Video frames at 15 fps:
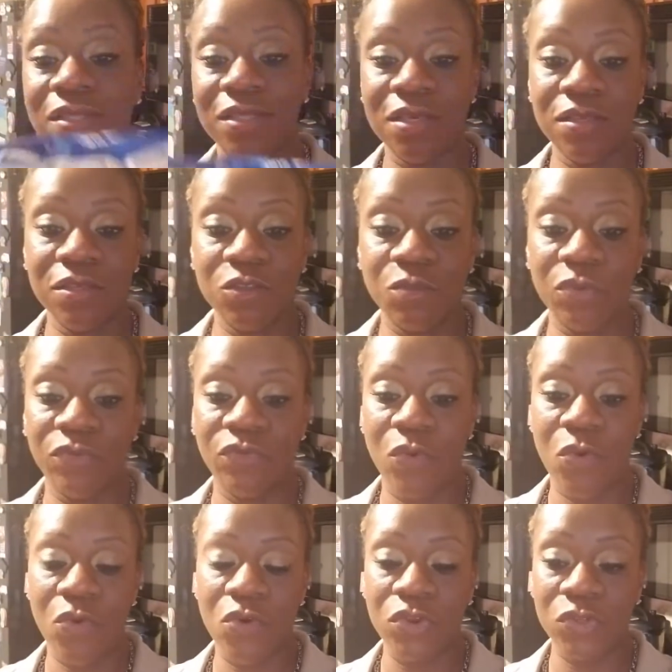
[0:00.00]
see this
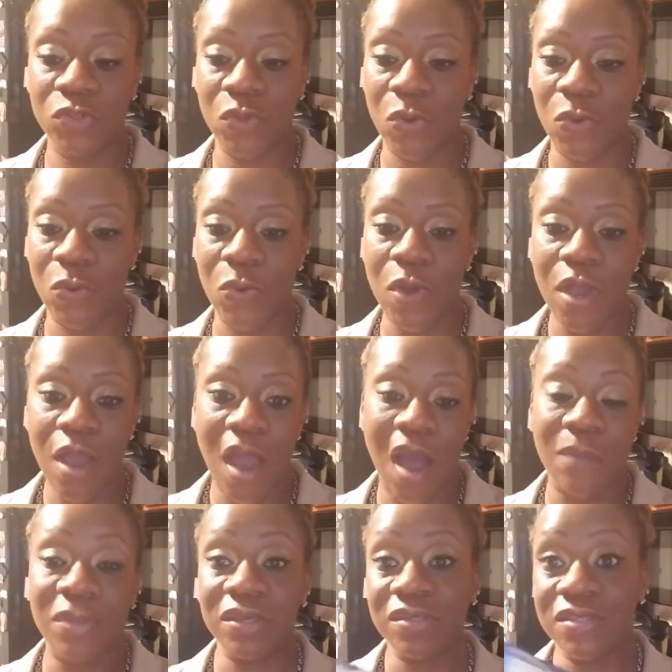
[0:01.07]
before, so
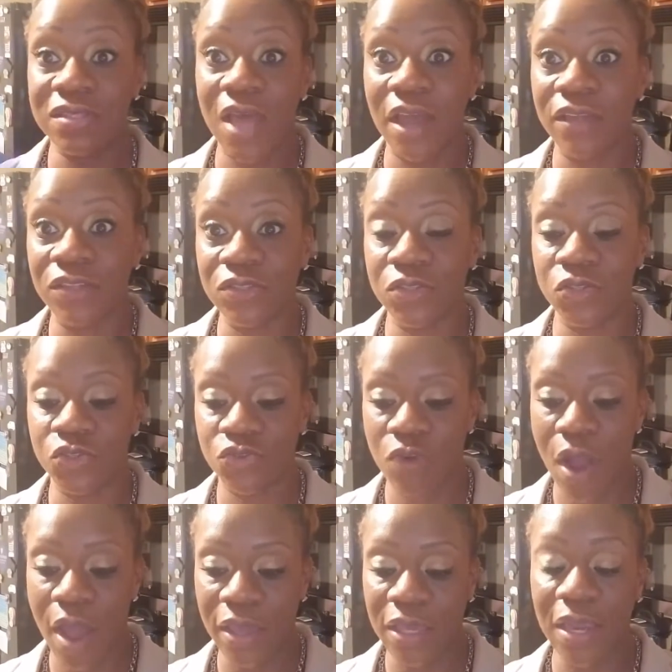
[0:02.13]
I'm excited to
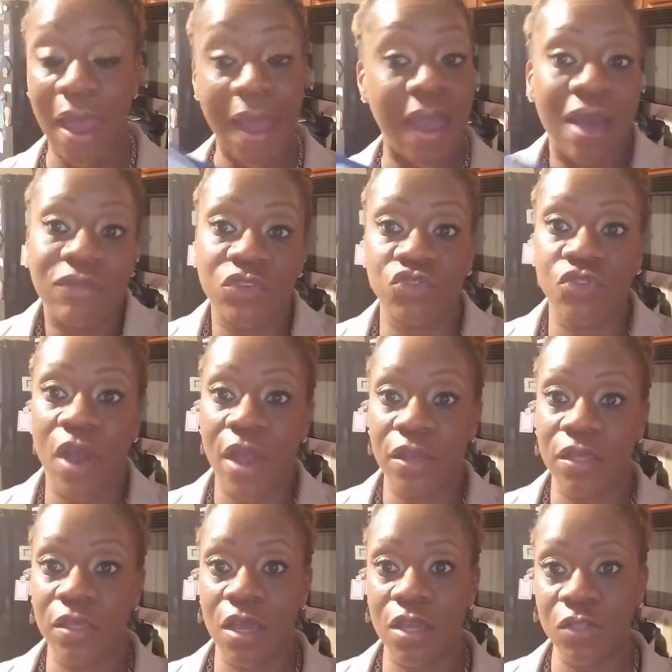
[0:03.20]
try it. I haven't tried
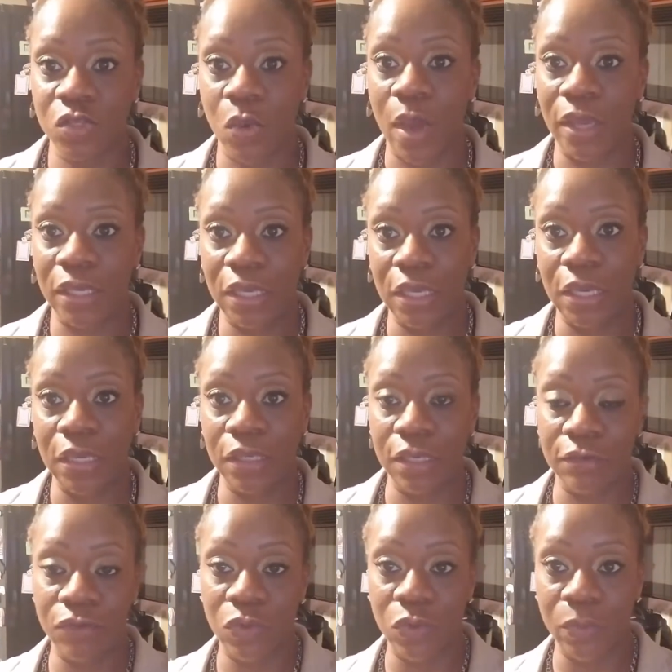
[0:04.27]
it yet, so I can't
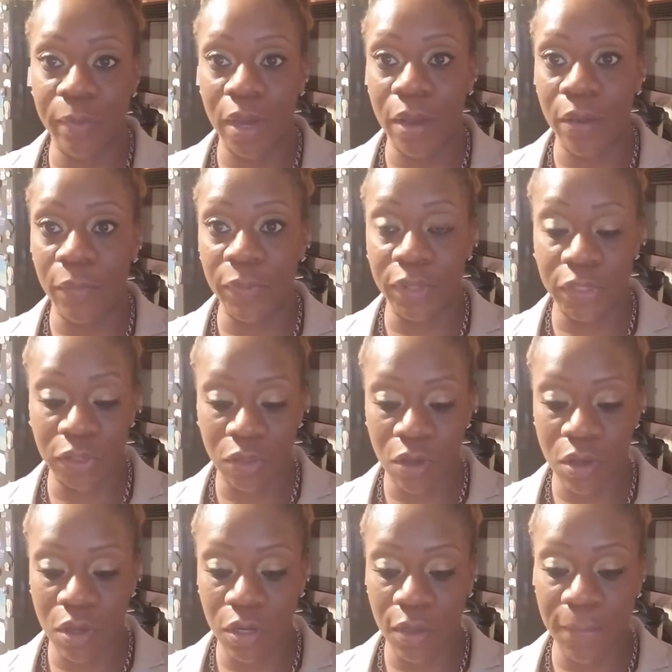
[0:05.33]
give you my opinion
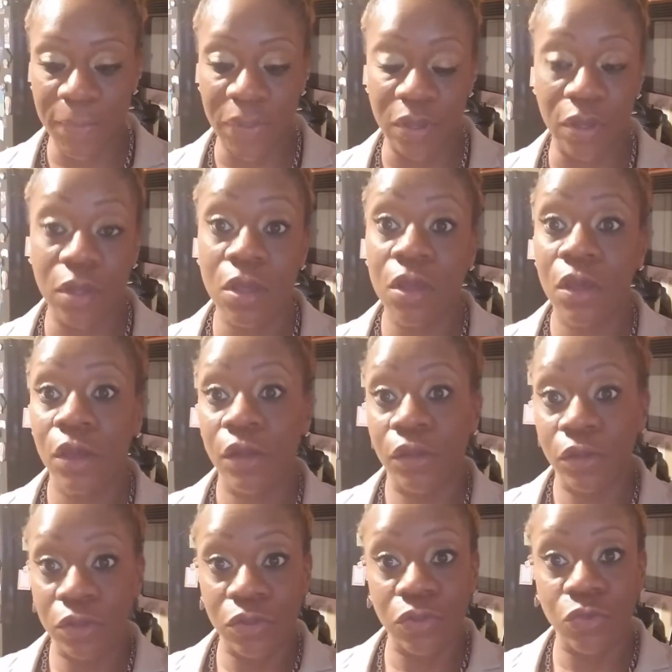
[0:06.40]
on it, but
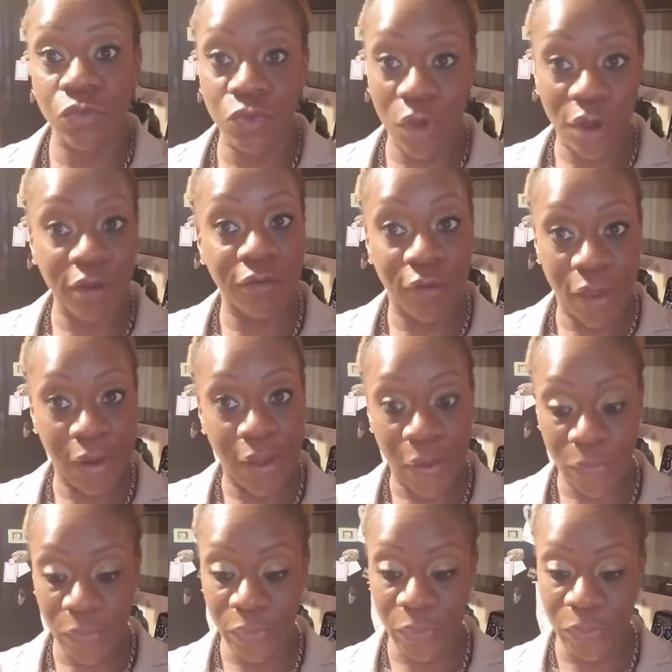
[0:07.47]
you darn right I
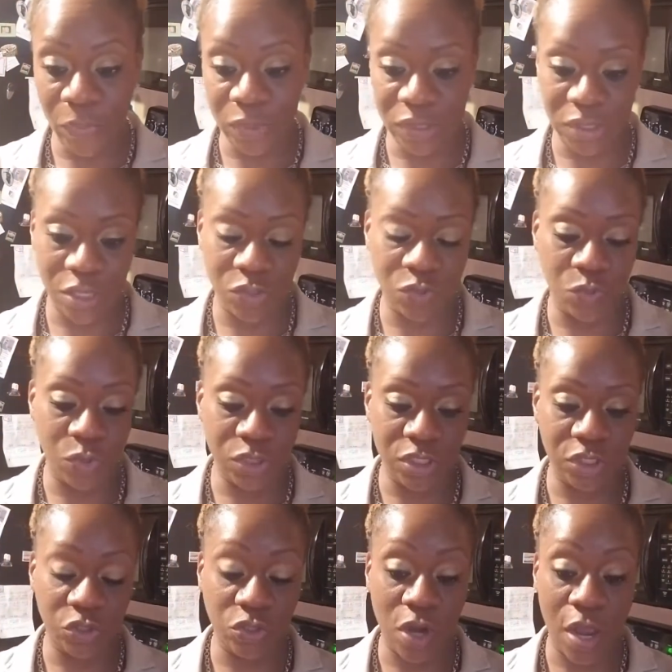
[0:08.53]
will once I
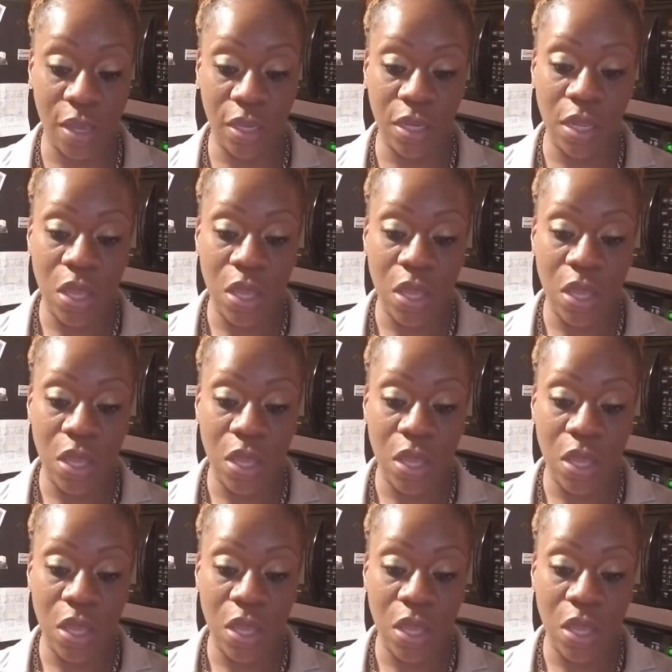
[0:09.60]
try it.